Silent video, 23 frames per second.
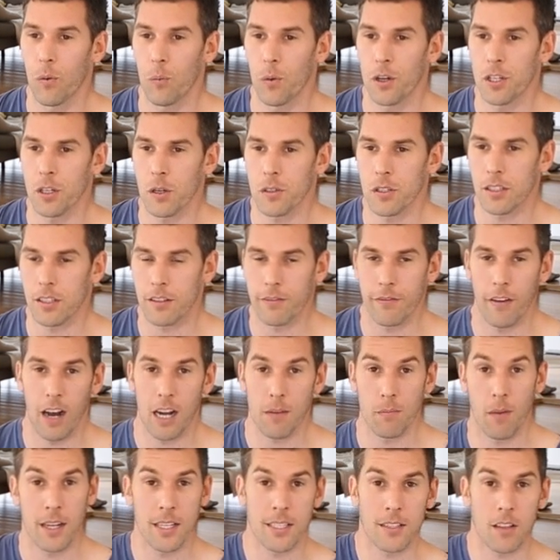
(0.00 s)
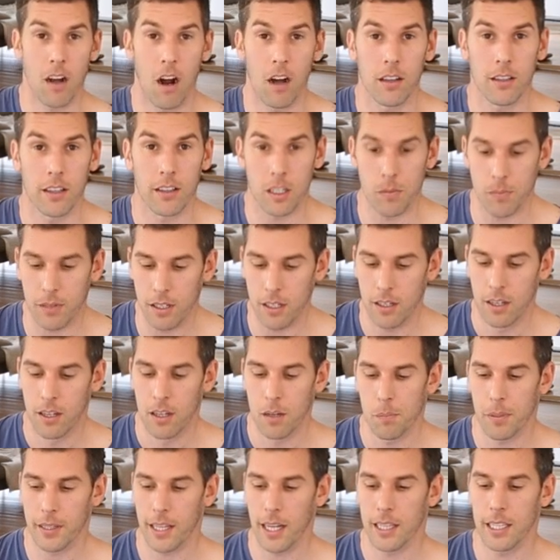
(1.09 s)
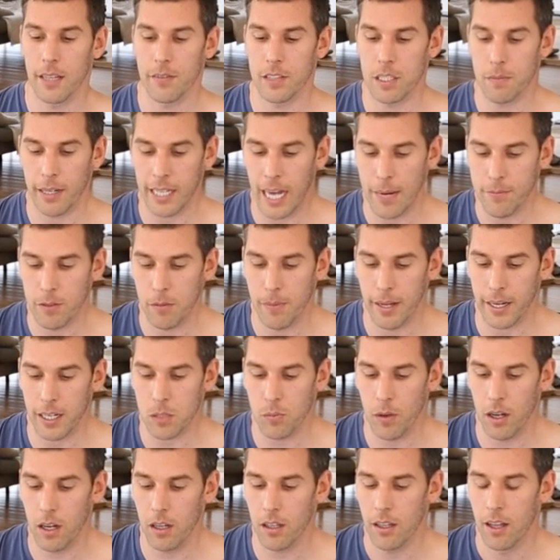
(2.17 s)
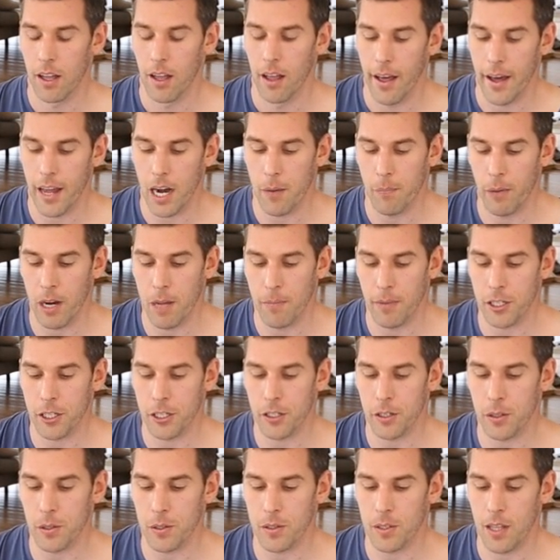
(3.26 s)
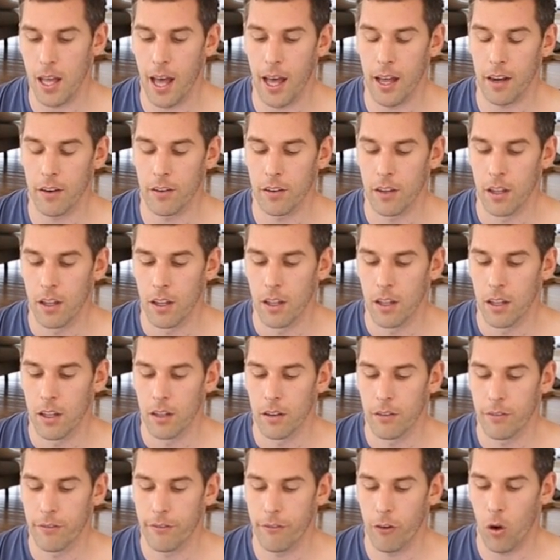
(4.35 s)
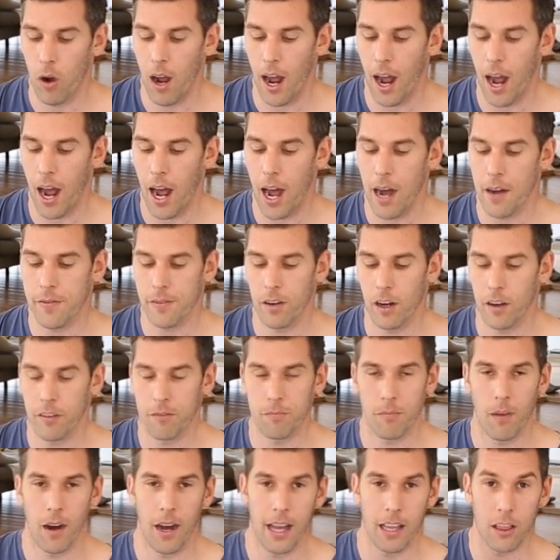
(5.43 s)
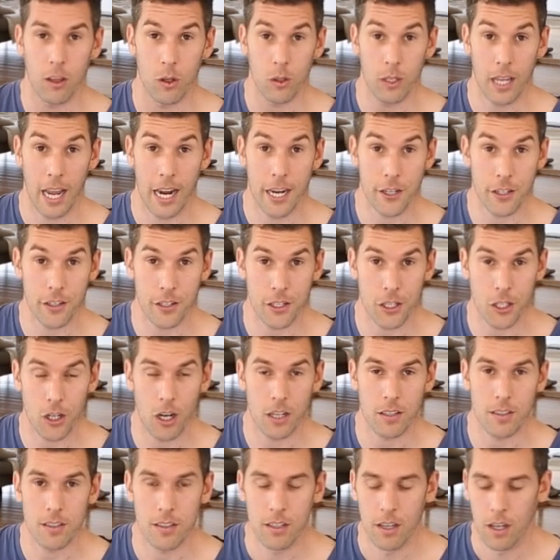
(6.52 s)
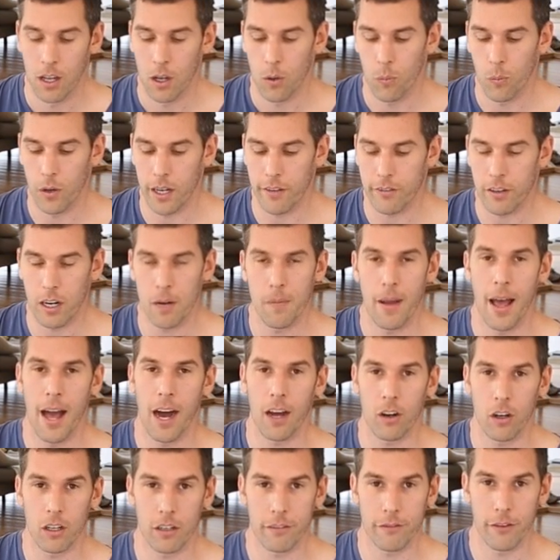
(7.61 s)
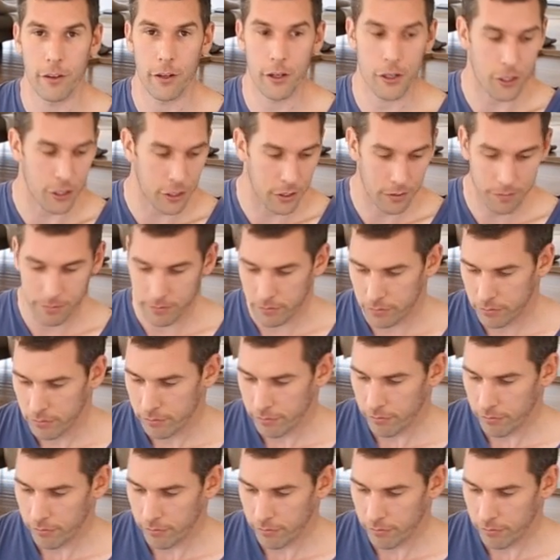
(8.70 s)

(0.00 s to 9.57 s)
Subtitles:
which also define my style a little bit. But that lives in my camera bag as well, and I pretty much use that for half of my location shots whenever I'm out on a photo shoot.